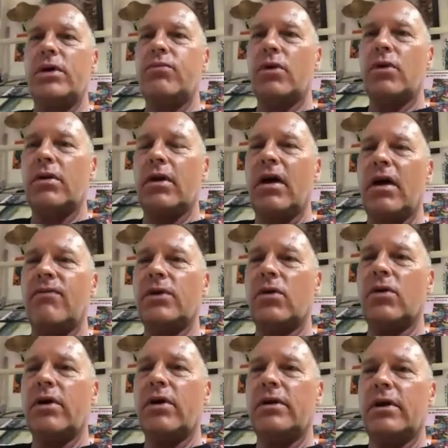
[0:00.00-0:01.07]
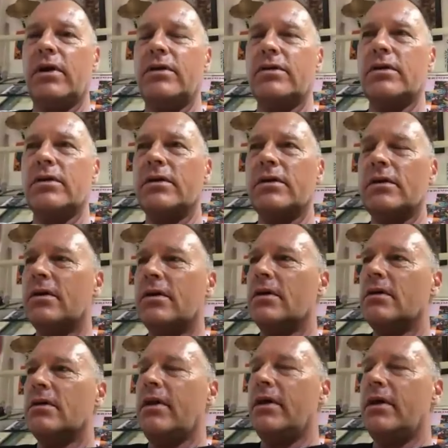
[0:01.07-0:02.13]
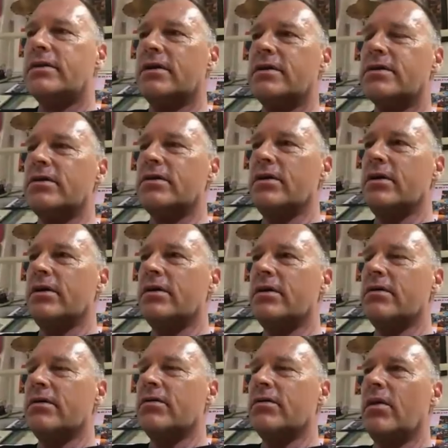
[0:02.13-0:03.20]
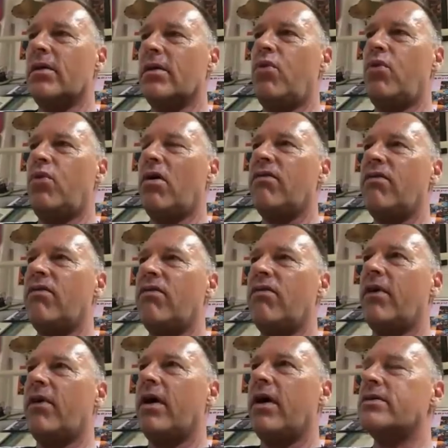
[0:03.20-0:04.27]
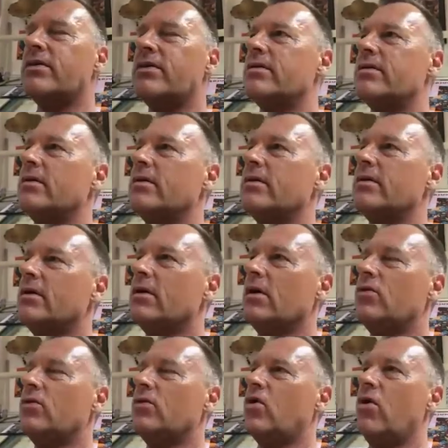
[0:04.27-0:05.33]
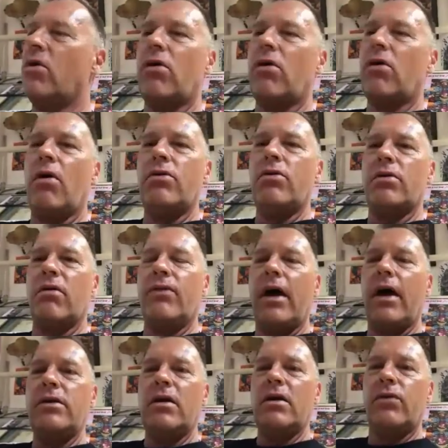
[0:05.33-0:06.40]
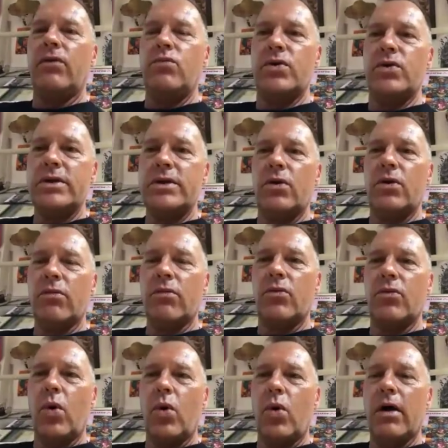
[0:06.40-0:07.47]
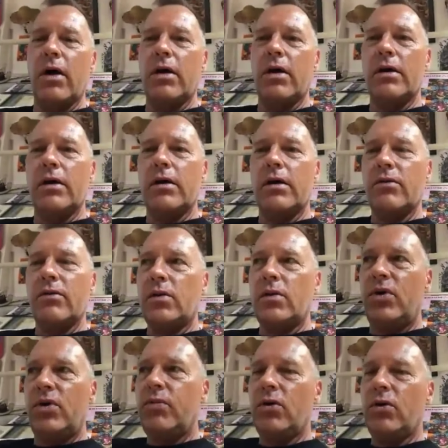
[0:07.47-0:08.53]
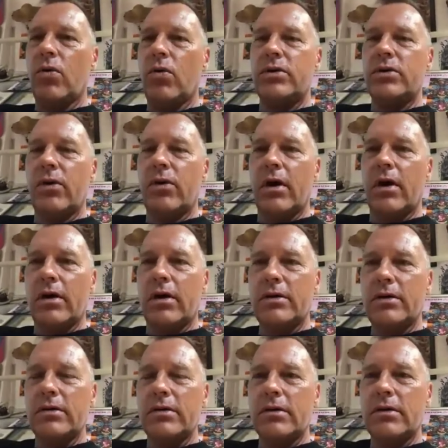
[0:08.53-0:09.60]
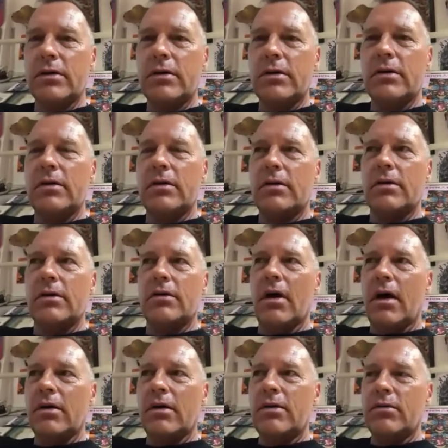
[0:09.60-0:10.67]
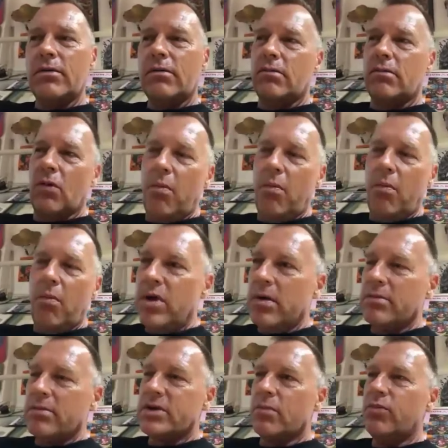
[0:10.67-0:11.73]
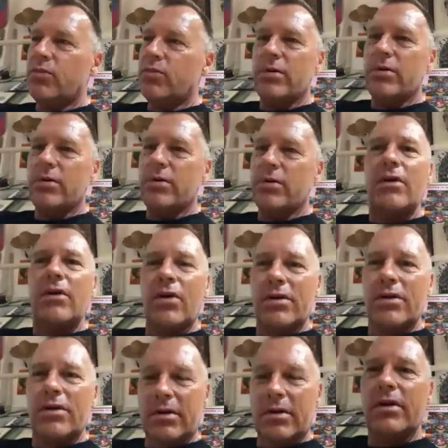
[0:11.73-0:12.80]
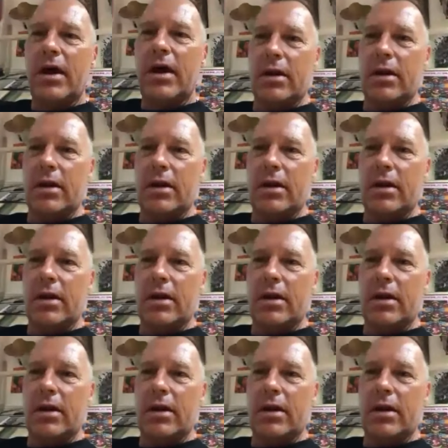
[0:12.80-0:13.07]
people have to look at it. That is the, the perfect turnaround of the idea of a museum where not the people go to the art, mm, the art or goes maybe to them. Yeah.